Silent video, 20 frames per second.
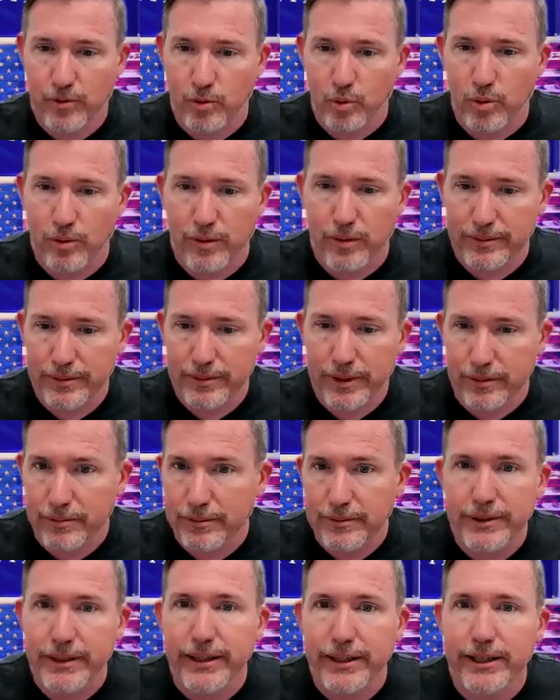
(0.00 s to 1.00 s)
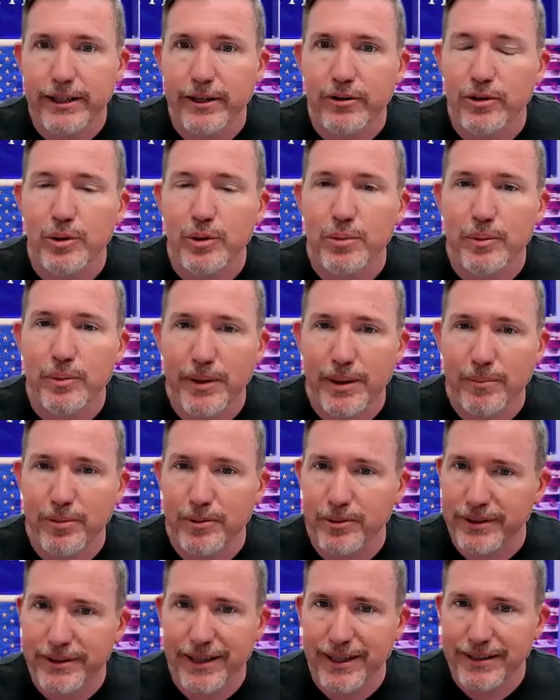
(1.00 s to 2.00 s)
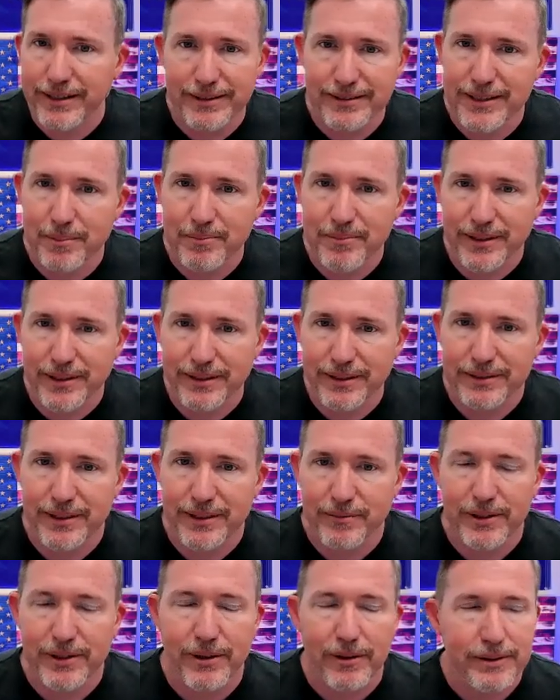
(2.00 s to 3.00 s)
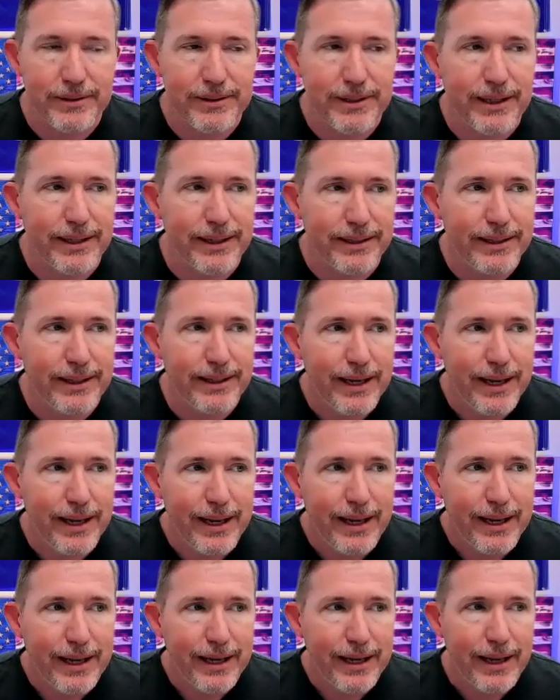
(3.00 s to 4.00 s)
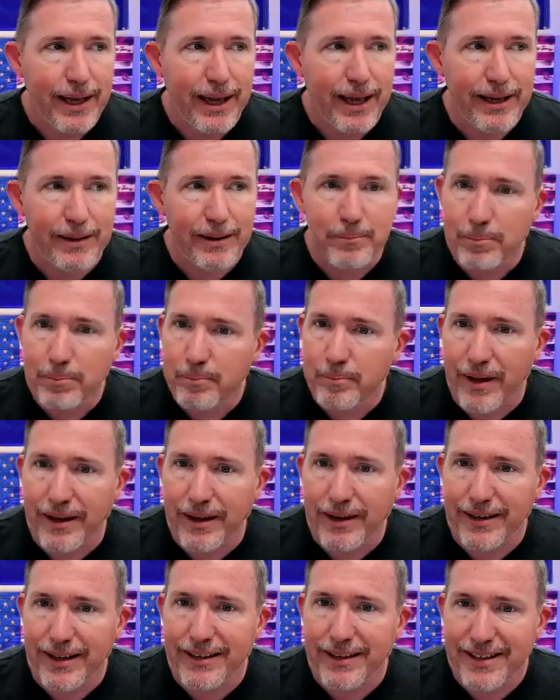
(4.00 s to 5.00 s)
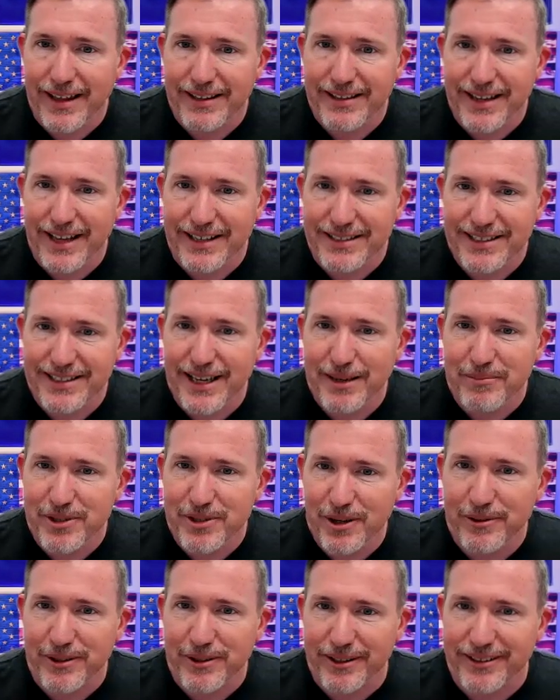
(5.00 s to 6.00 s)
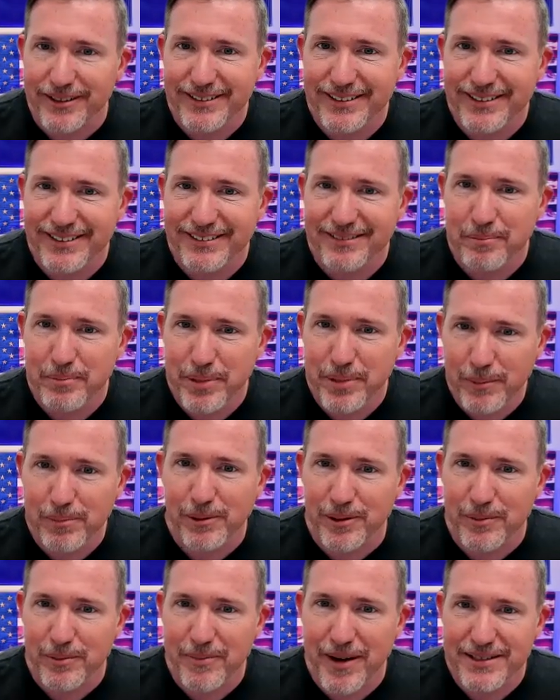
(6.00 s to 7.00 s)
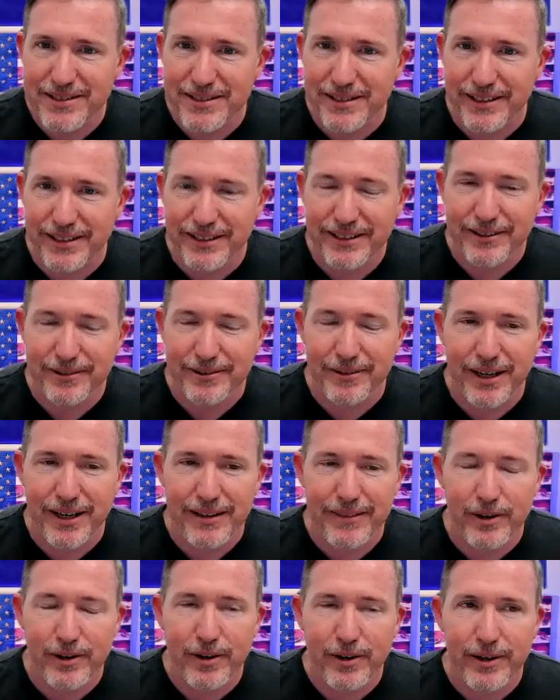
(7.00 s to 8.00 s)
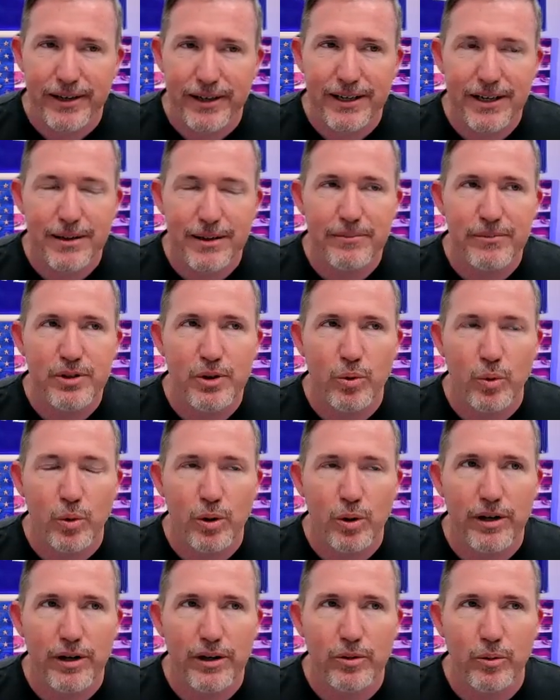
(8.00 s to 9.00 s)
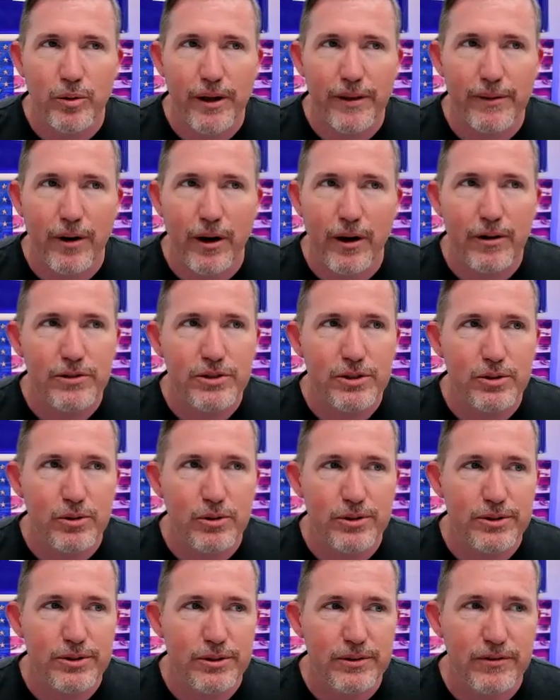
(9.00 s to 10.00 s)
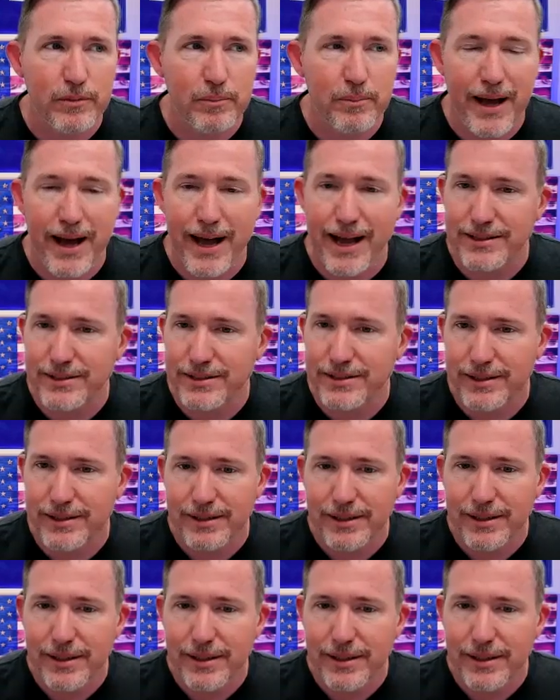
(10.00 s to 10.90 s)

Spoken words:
leading your group of people to get something difficult done. And in that same token, people are messy, right? They're going to come to work with all sorts of past